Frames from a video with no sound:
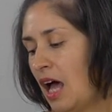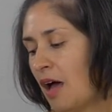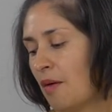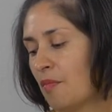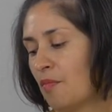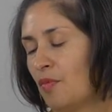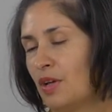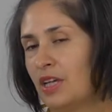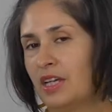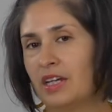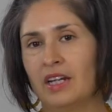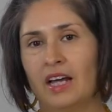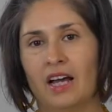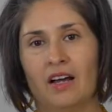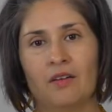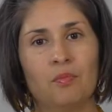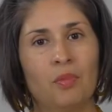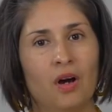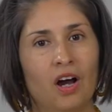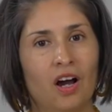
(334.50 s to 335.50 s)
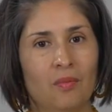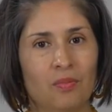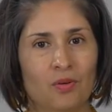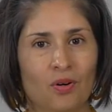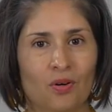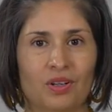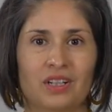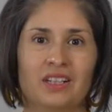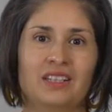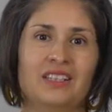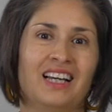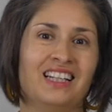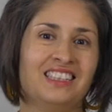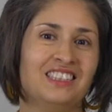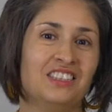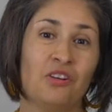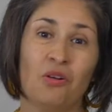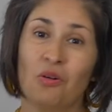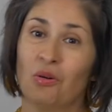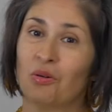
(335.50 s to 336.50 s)
We could have popcorn, and that's
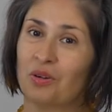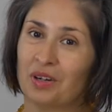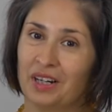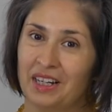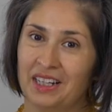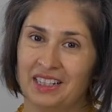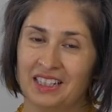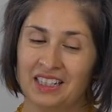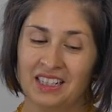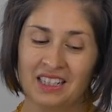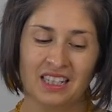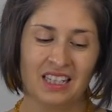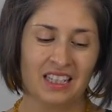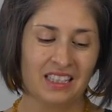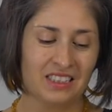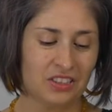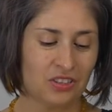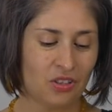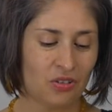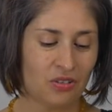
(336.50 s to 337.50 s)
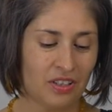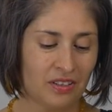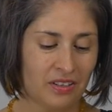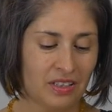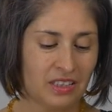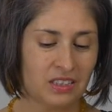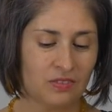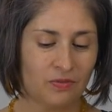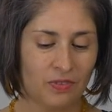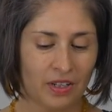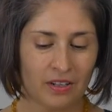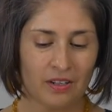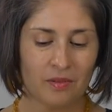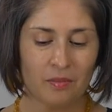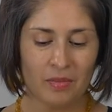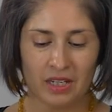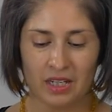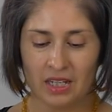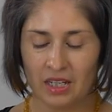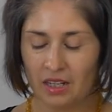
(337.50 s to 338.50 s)
a whole grain. So there is very
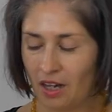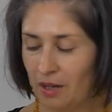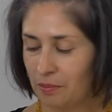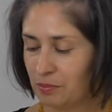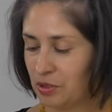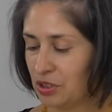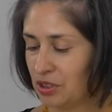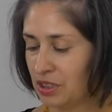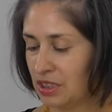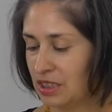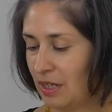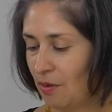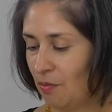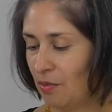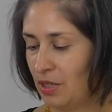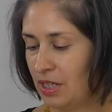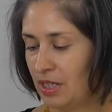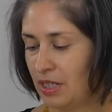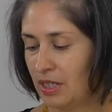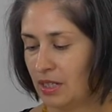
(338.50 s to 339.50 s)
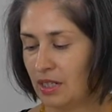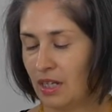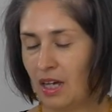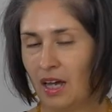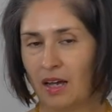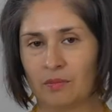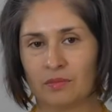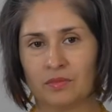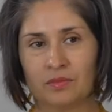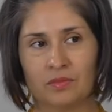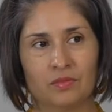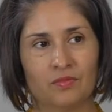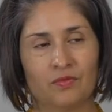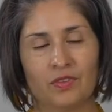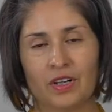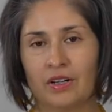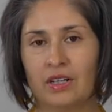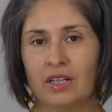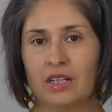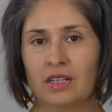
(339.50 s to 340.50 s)
many options that we could,
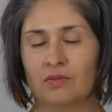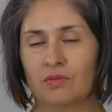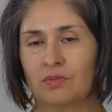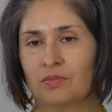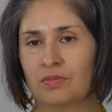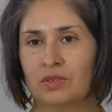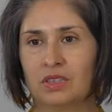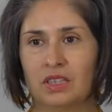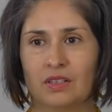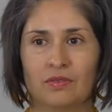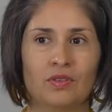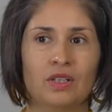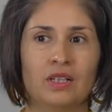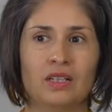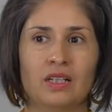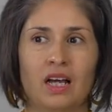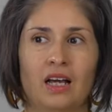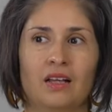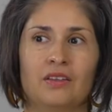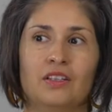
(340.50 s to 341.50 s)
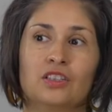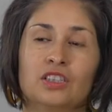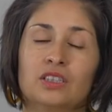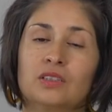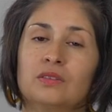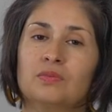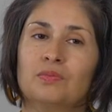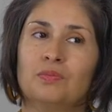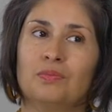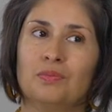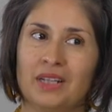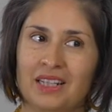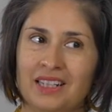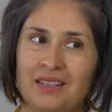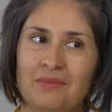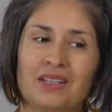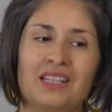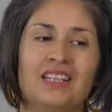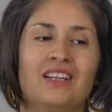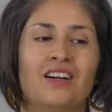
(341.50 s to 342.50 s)
very different, there's
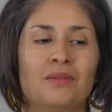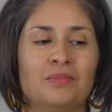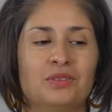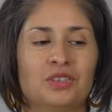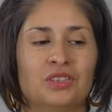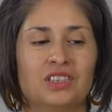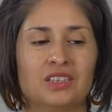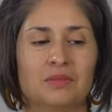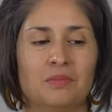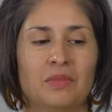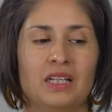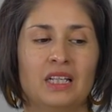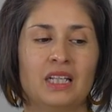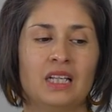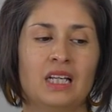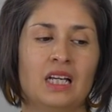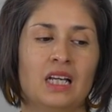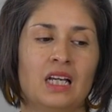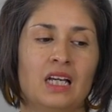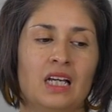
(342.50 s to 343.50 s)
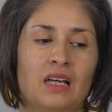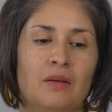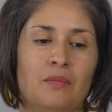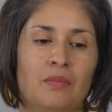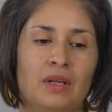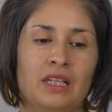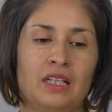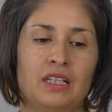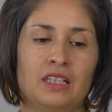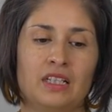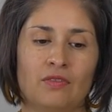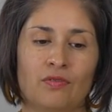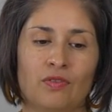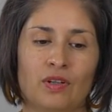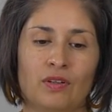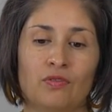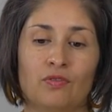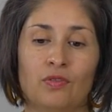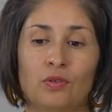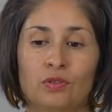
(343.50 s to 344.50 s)
many options, many
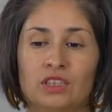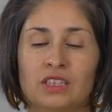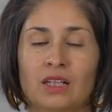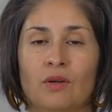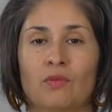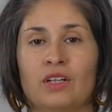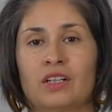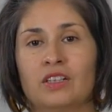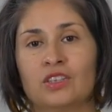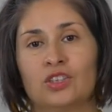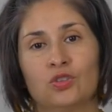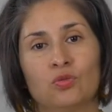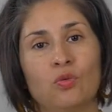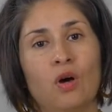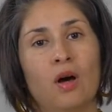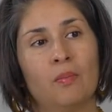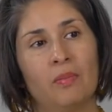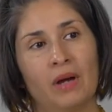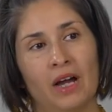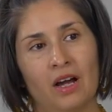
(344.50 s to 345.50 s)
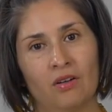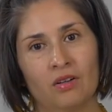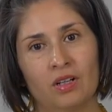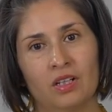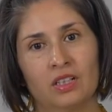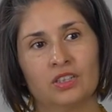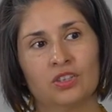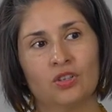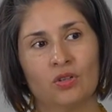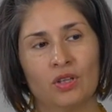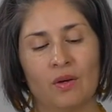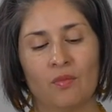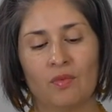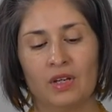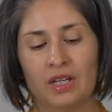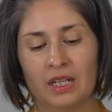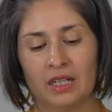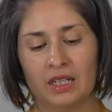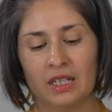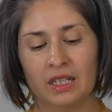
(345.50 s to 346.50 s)
different foods that we could swap out so that we
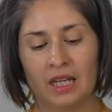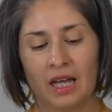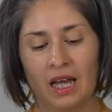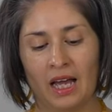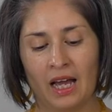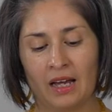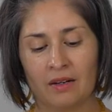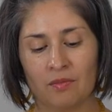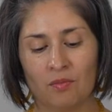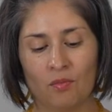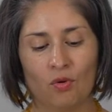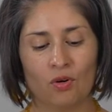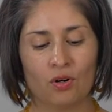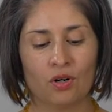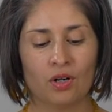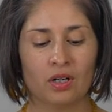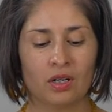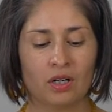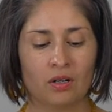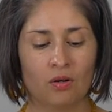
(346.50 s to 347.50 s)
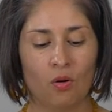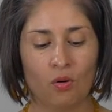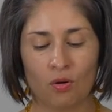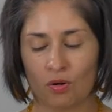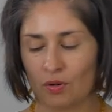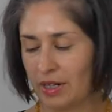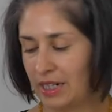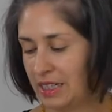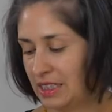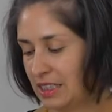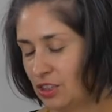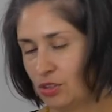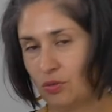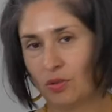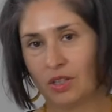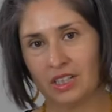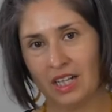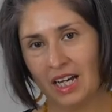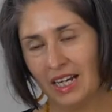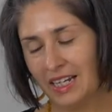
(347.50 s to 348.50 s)
could add more whole grains to
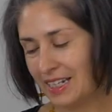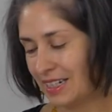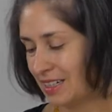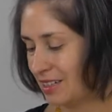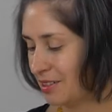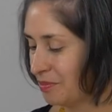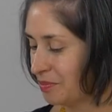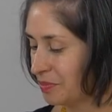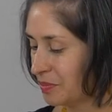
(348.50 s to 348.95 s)
our diet.